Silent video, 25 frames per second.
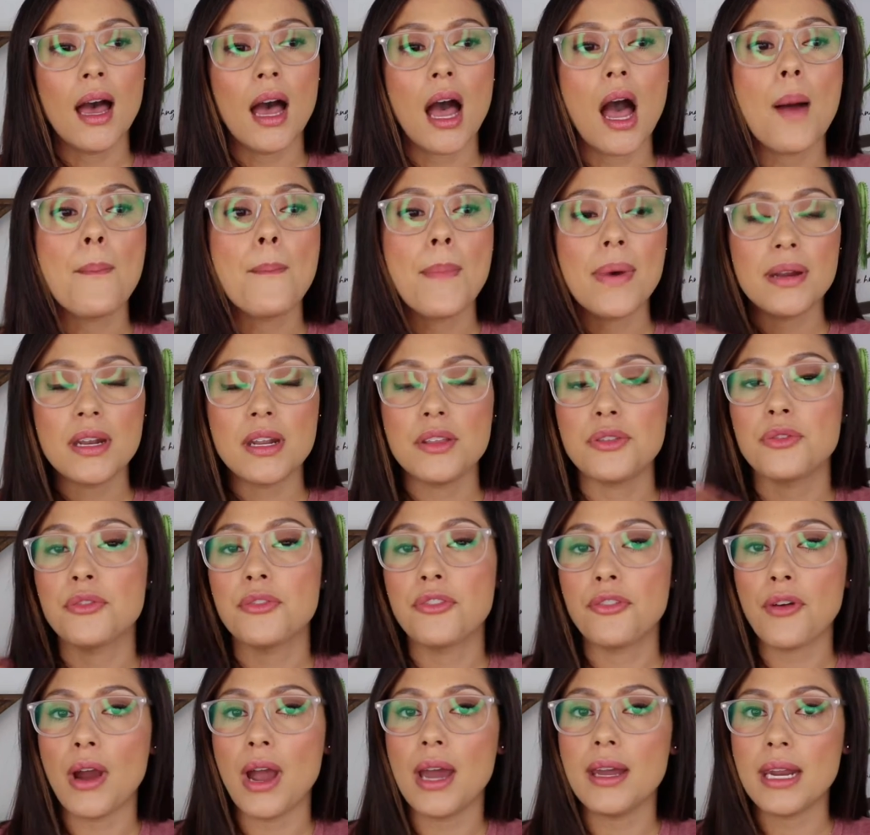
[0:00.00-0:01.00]
um, Monday through
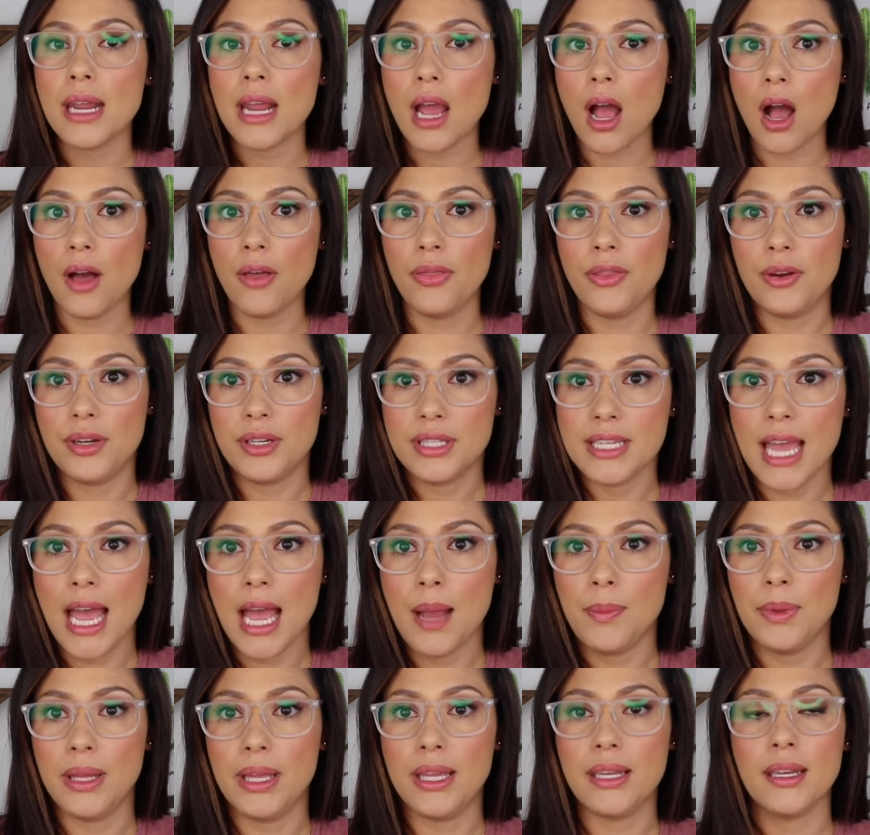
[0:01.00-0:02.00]
Friday on their
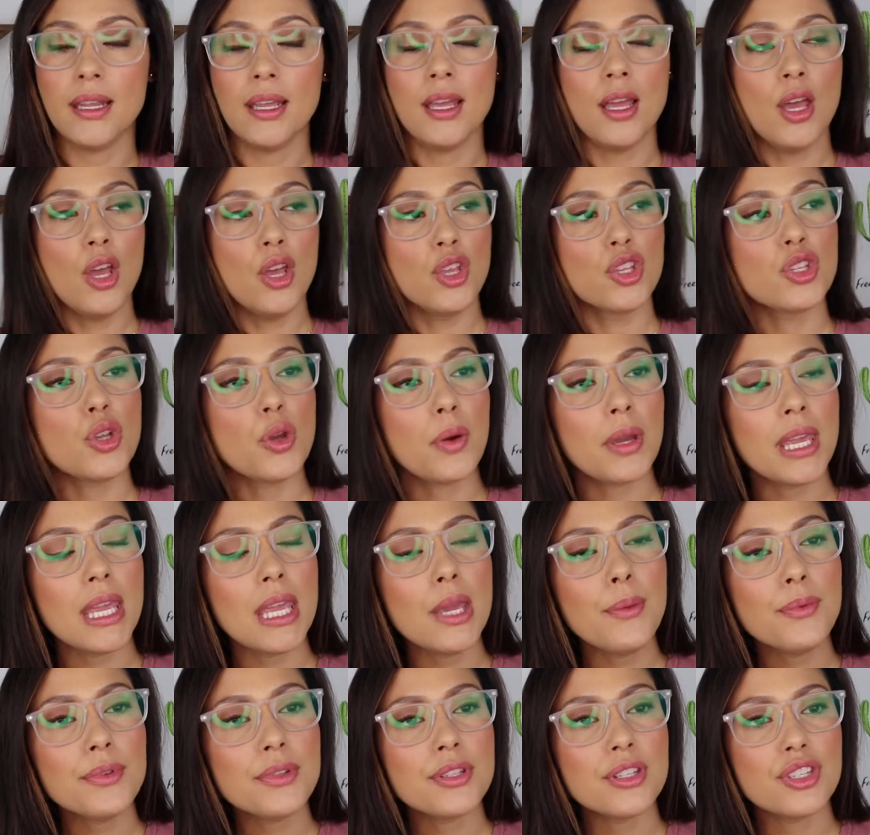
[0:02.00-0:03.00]
tablet. So
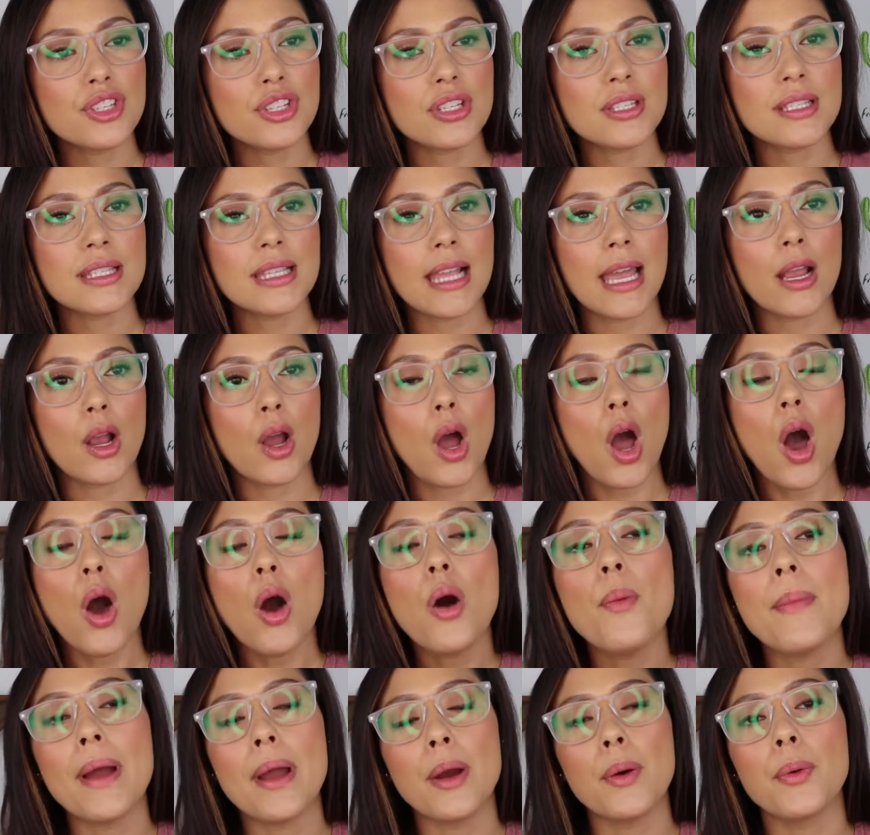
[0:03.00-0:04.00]
he was just like,
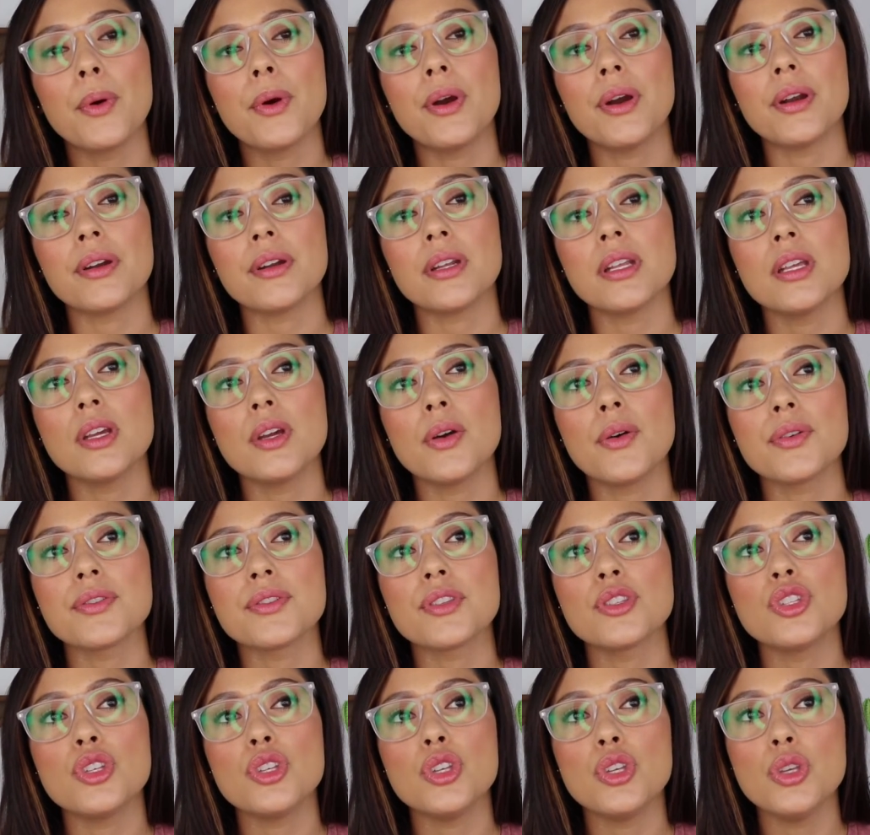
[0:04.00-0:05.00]
oh my word. He goes,
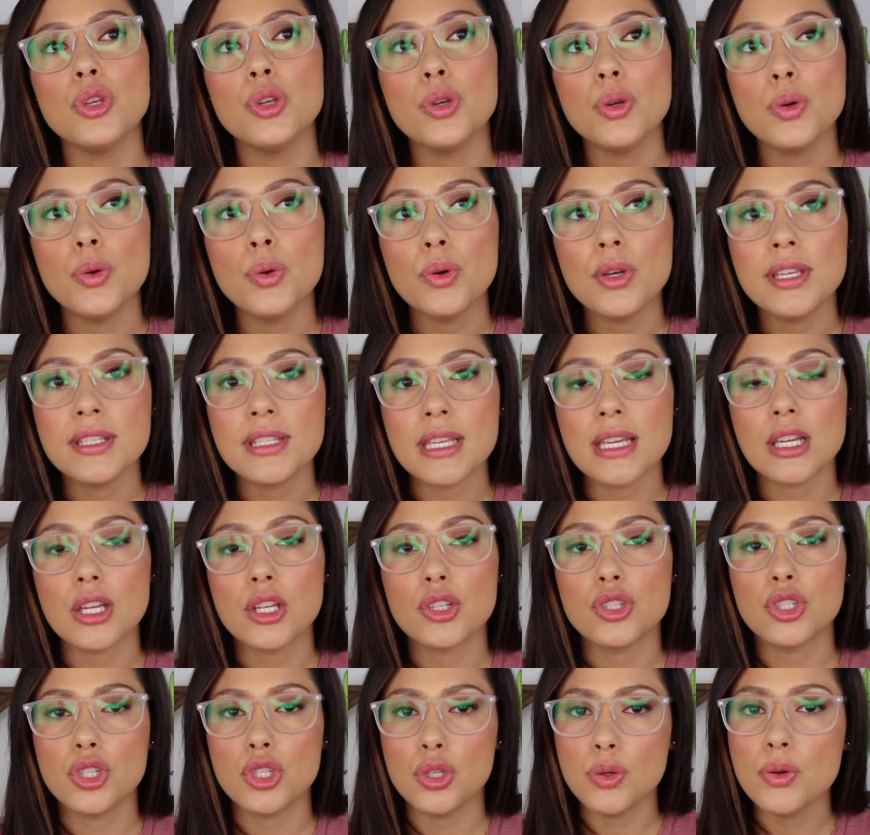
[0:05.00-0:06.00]
do you, he's
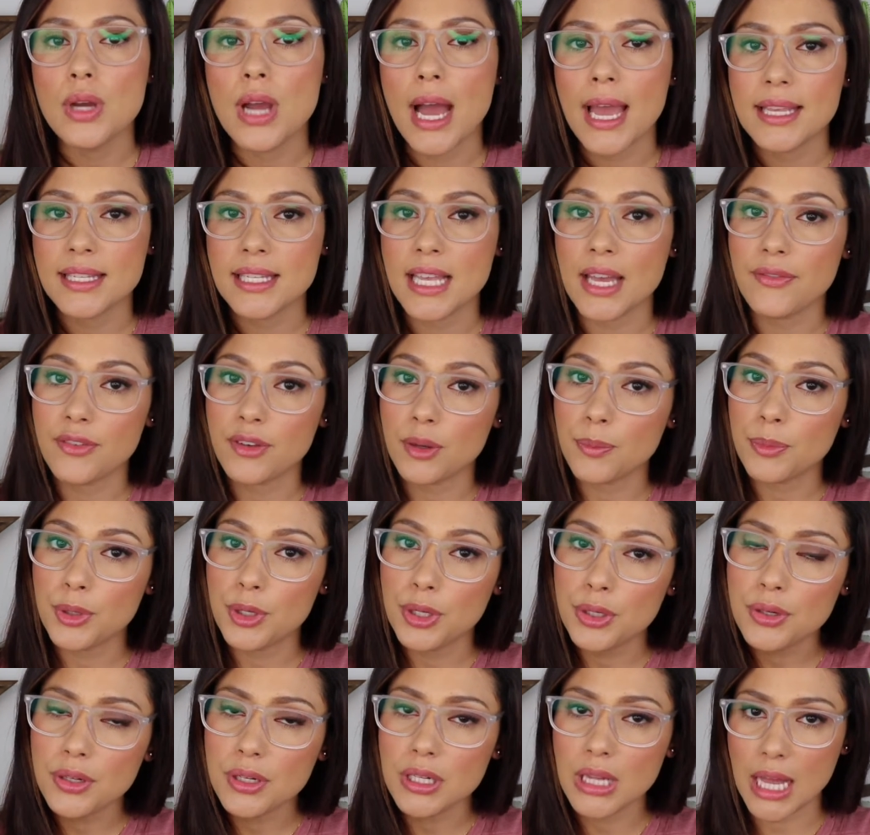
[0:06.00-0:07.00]
like, do you guys have
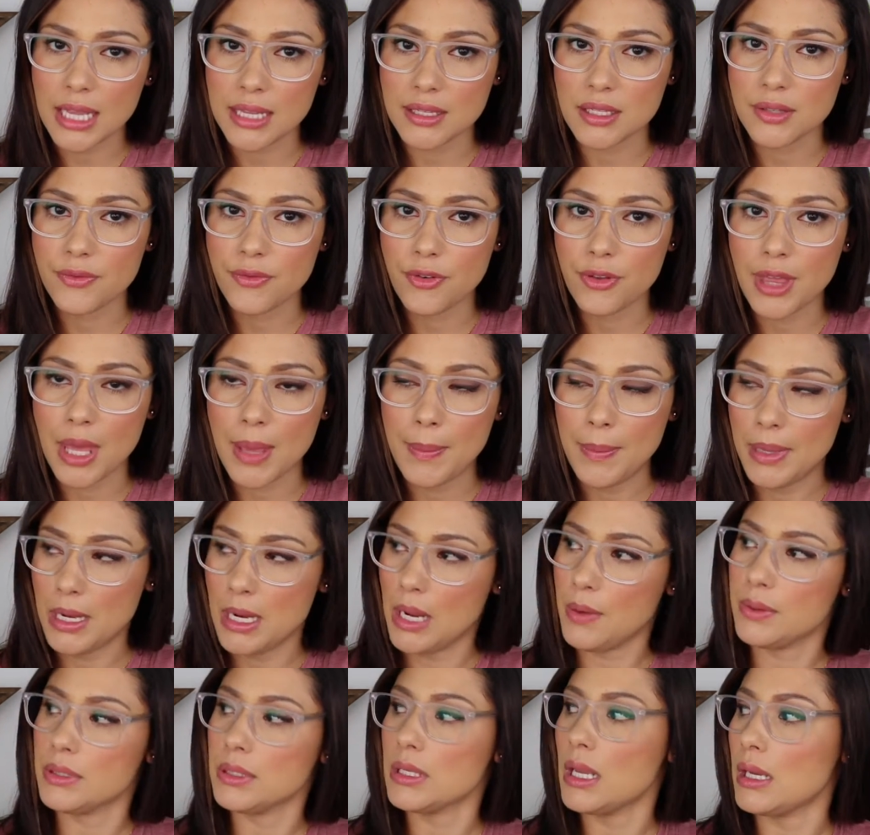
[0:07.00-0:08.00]
computer glasses for them? And
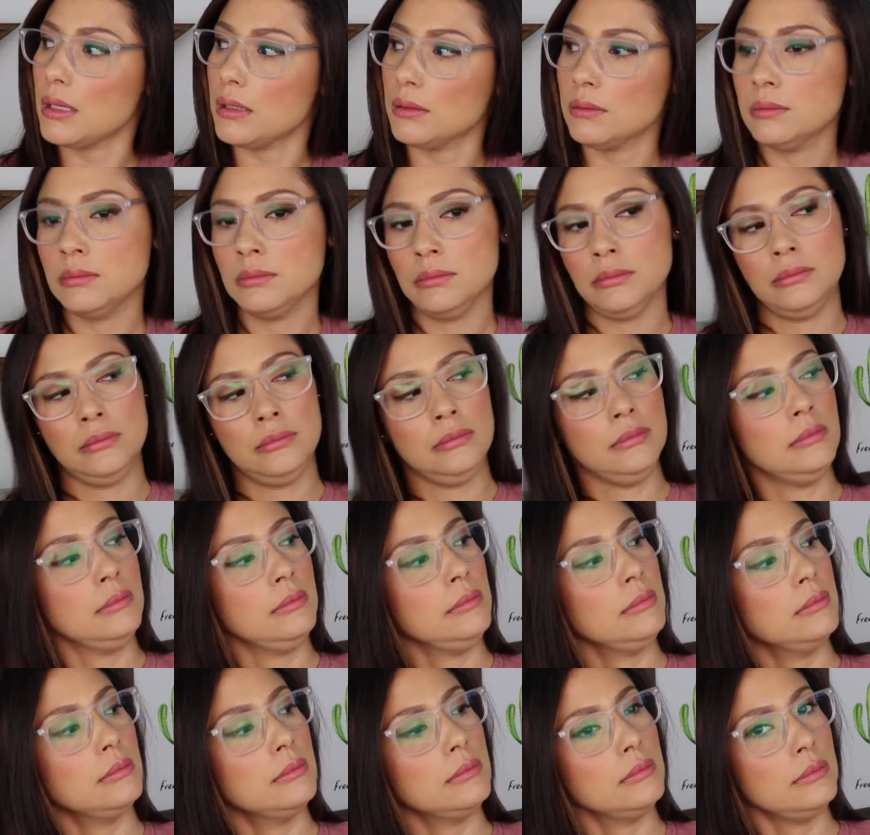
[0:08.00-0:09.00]
I was like,
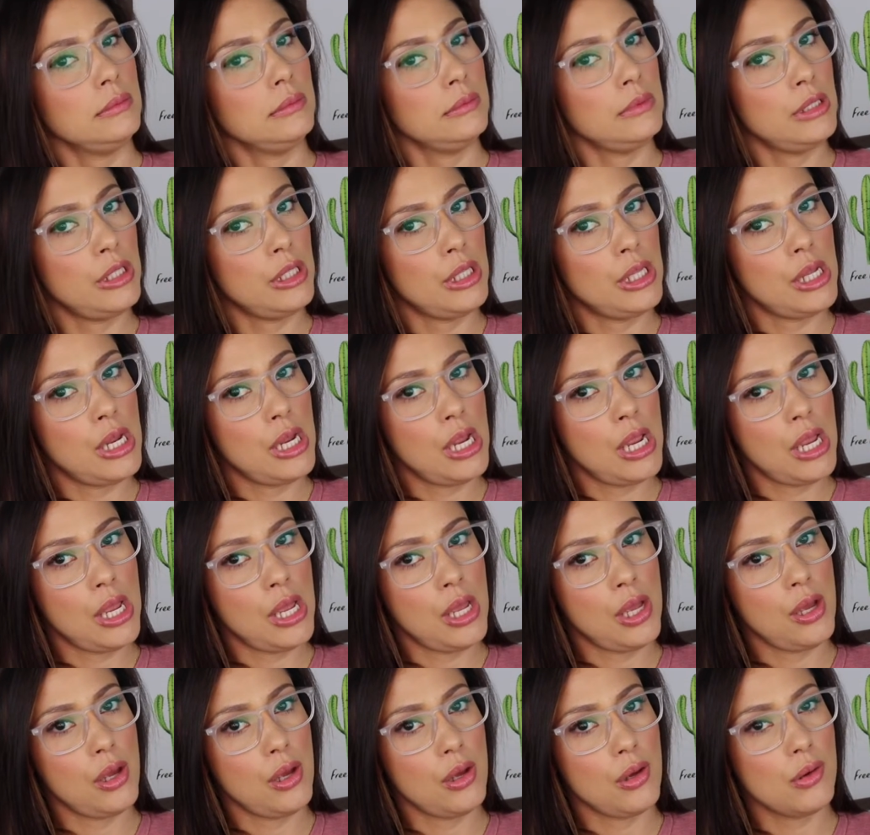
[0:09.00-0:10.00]

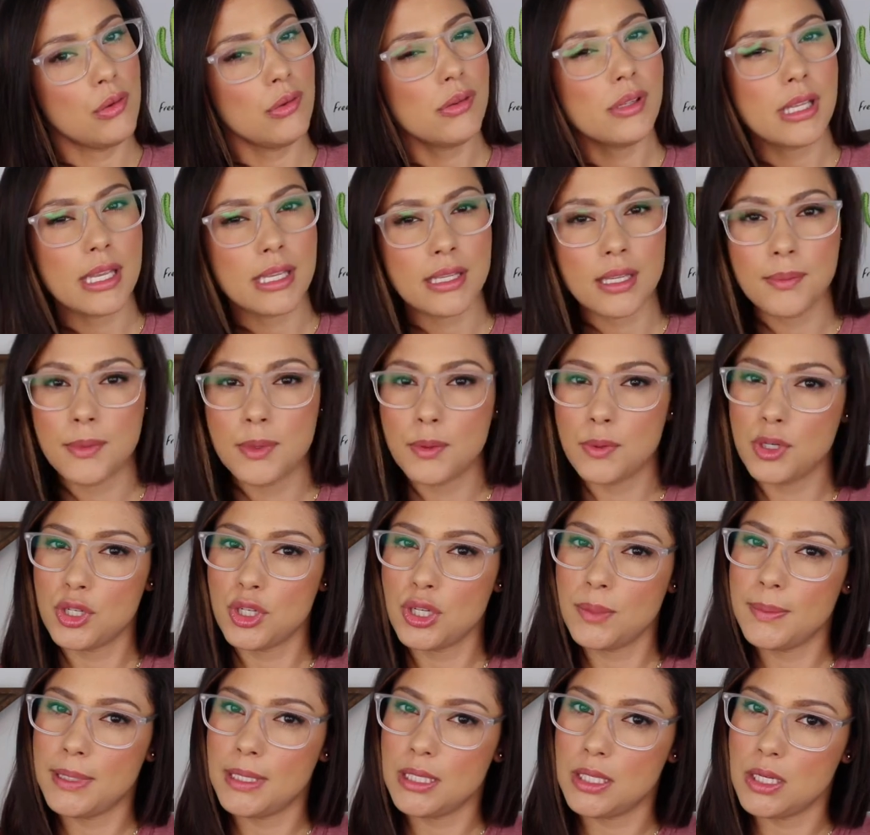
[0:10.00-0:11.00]
no, is that something we
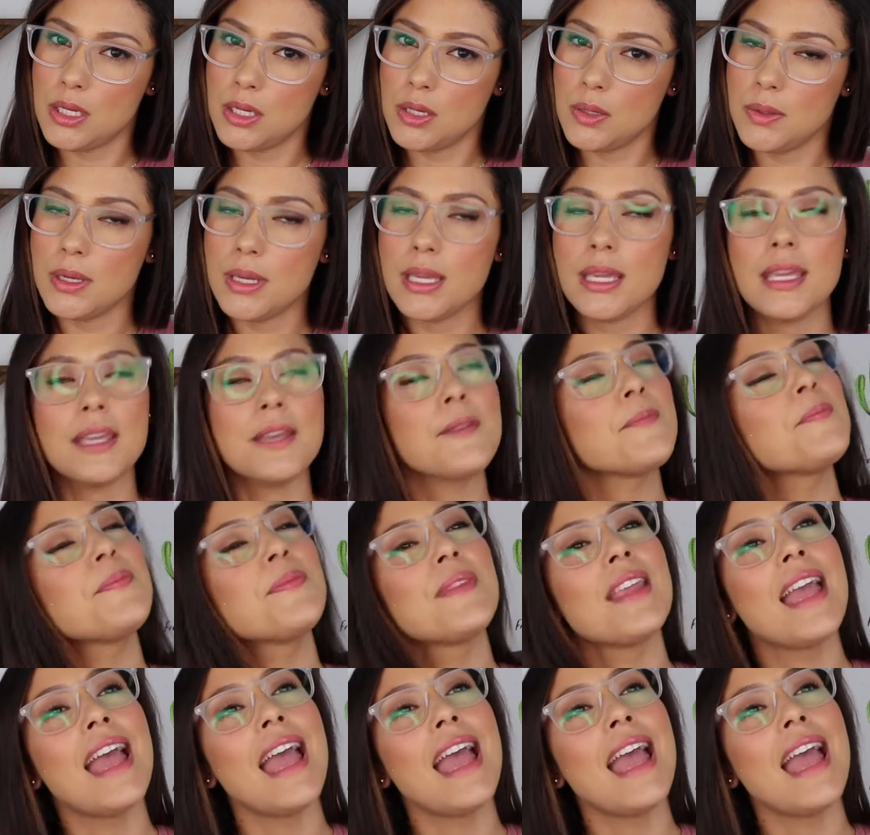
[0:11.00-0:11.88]
should be doing?